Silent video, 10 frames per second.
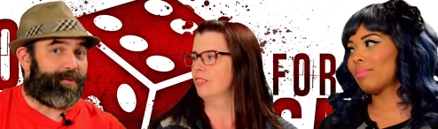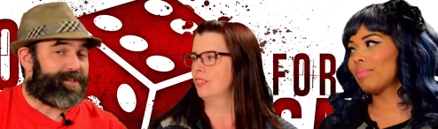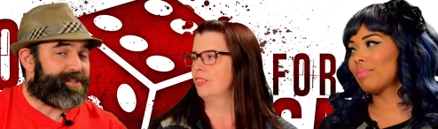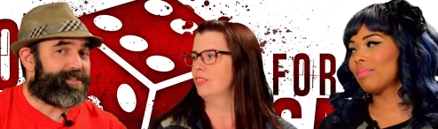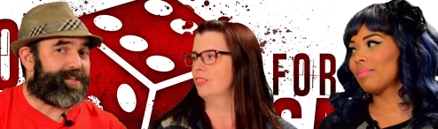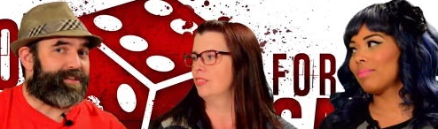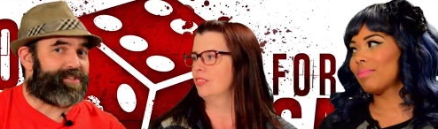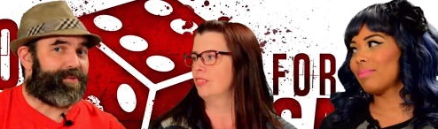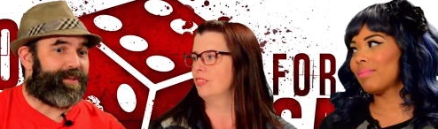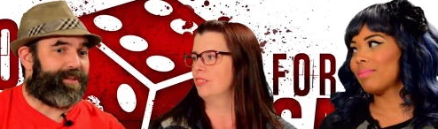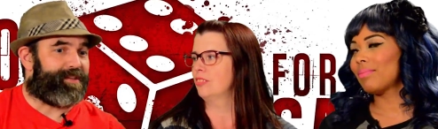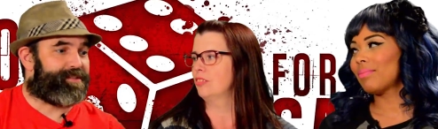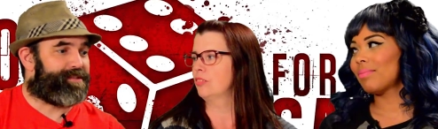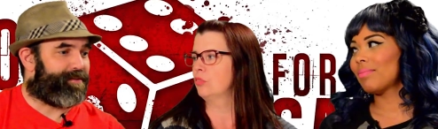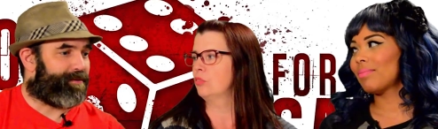Speaker 1: exist in this one. In this,
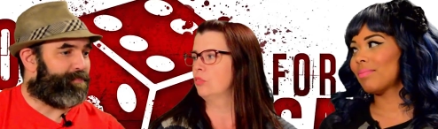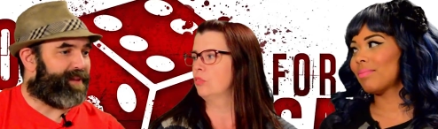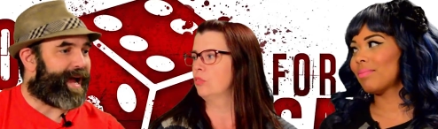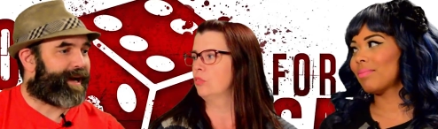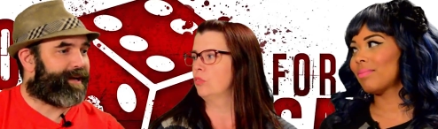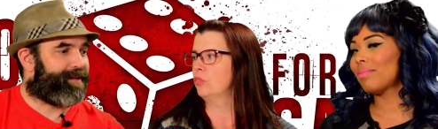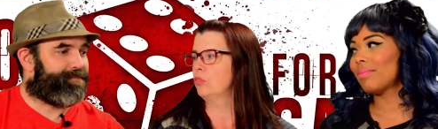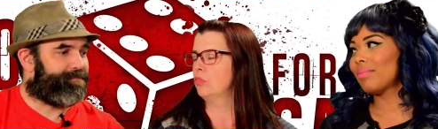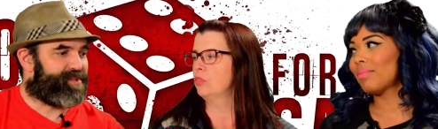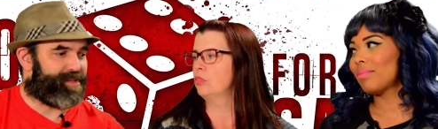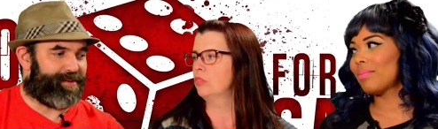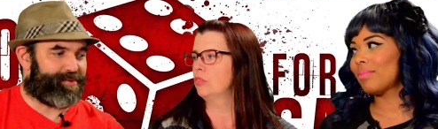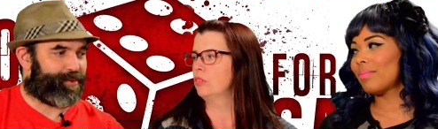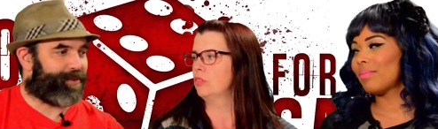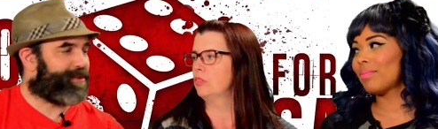they're black
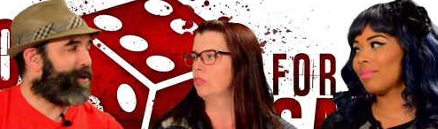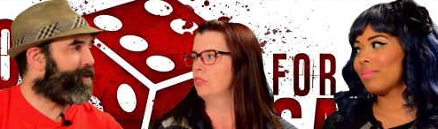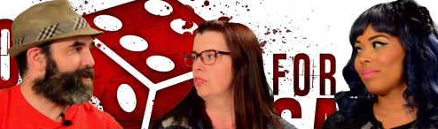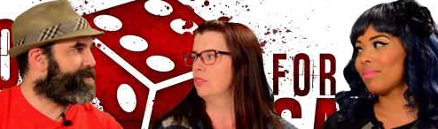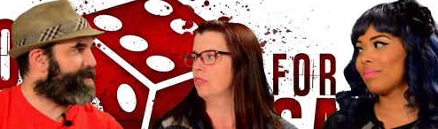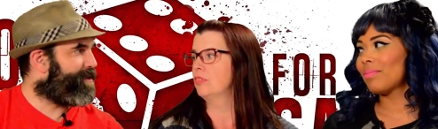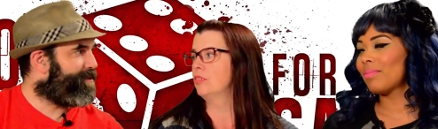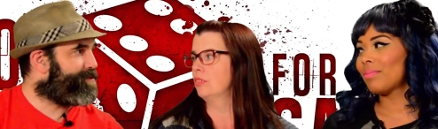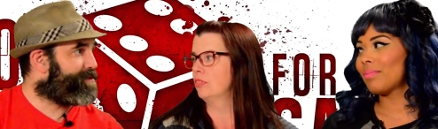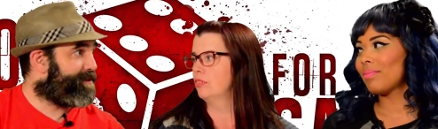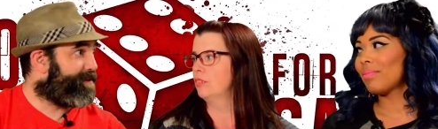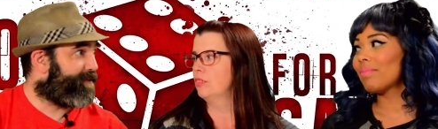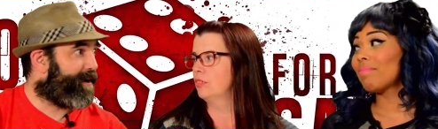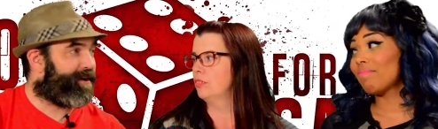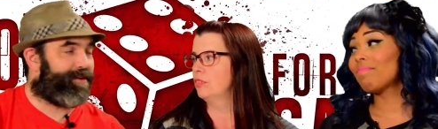cylindrical tokens that you use to
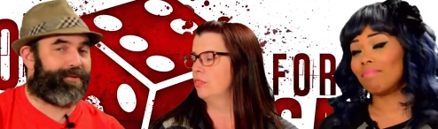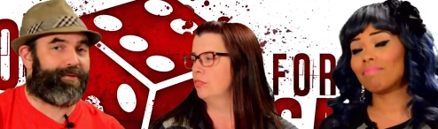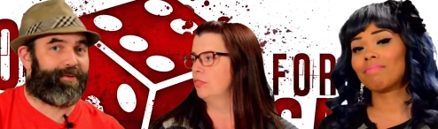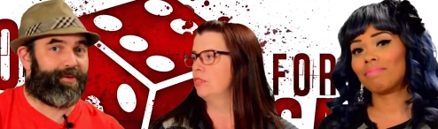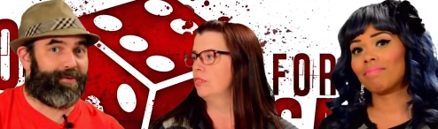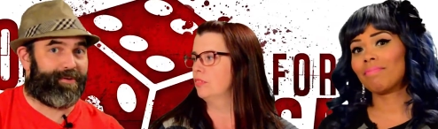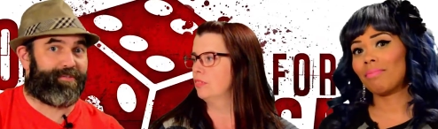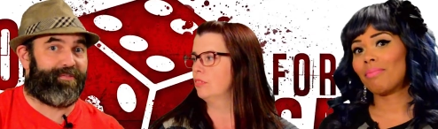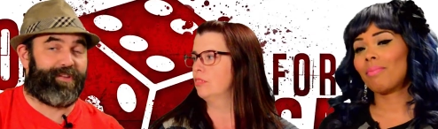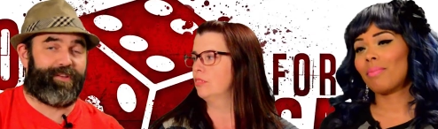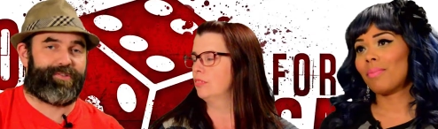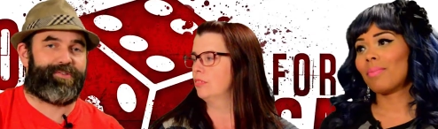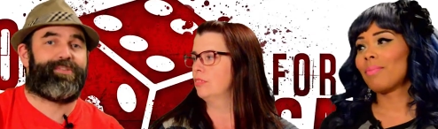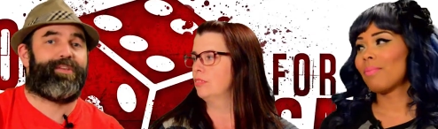define your, your different villagers.